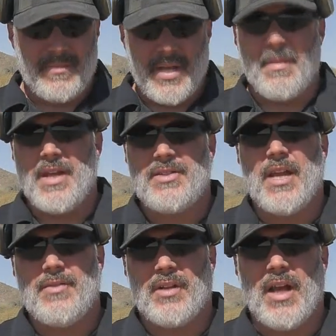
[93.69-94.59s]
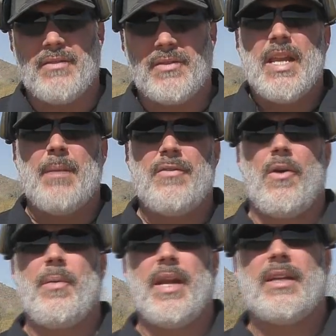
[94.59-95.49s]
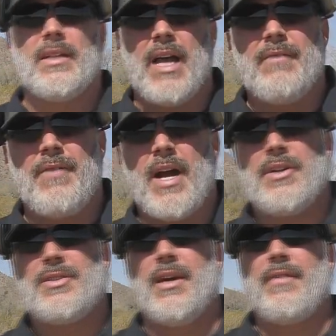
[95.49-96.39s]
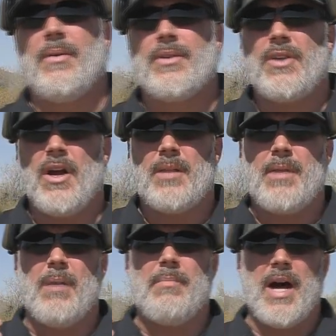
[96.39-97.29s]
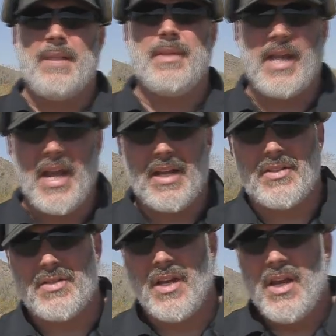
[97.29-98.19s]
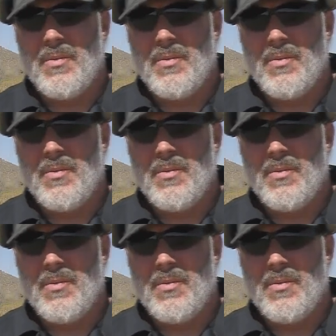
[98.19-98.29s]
that may save your life. Now, before we get to live fire stuff, I want to talk about body mechanics,